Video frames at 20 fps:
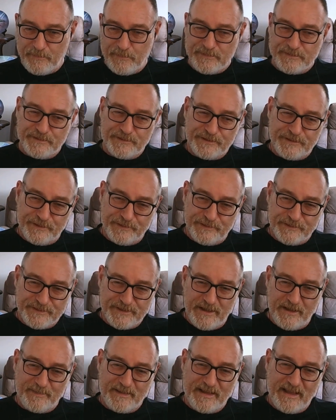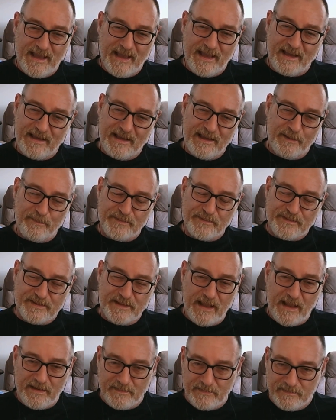So it wasn't short-term care,
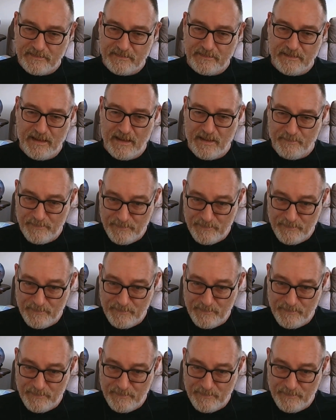it was then